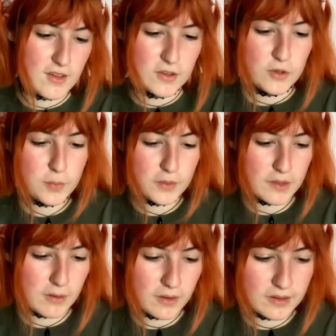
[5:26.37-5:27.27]
You put
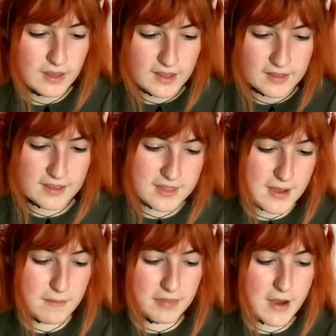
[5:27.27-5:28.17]
them on.
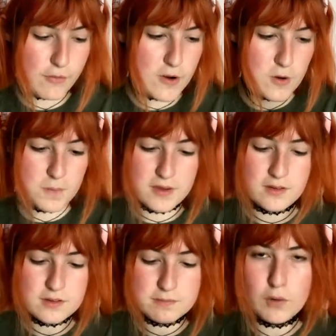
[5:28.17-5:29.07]
They're rope
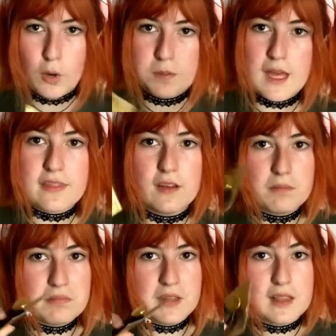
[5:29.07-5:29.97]
and more
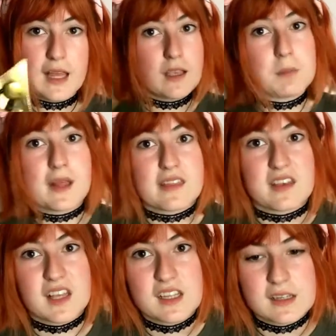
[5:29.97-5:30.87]
pleather. They like
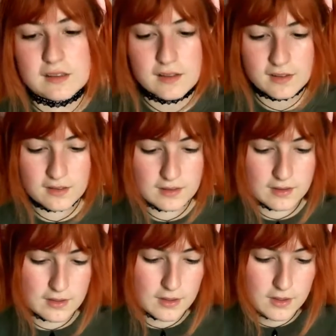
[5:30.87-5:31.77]
pleather, clearly.
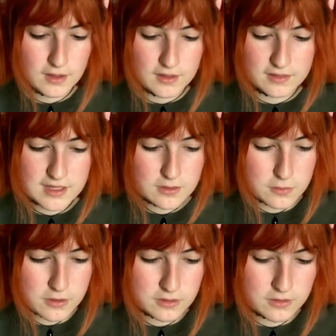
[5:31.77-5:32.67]
These
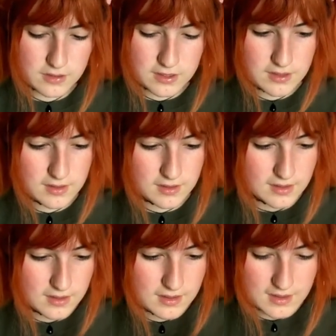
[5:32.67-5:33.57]
ones,
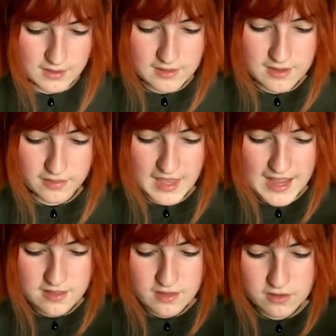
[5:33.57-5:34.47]
the
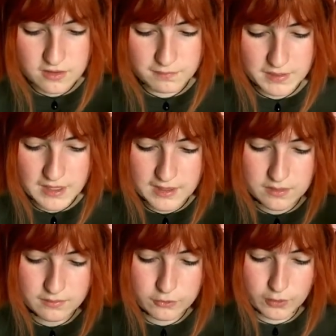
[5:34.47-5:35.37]
ends are kind
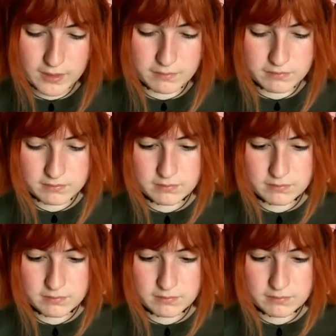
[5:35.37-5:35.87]
of grim.